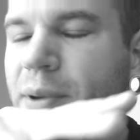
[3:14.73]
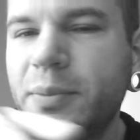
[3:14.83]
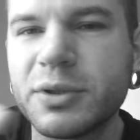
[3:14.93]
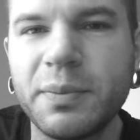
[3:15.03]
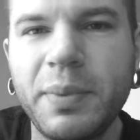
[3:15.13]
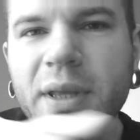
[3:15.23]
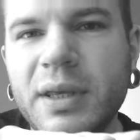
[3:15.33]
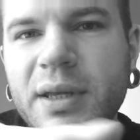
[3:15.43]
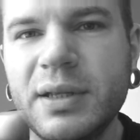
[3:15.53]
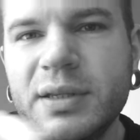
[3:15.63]
people's
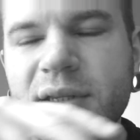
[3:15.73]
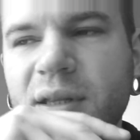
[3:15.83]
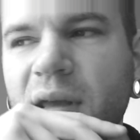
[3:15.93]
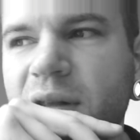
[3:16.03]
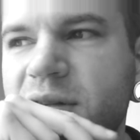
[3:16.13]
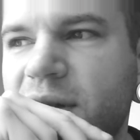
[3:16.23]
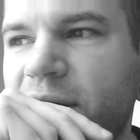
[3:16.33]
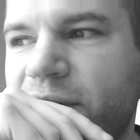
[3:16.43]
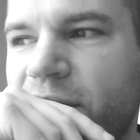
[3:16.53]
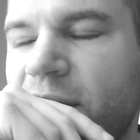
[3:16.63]
opinions and, and
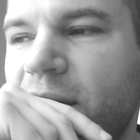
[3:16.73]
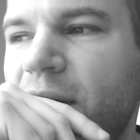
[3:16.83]
stuff.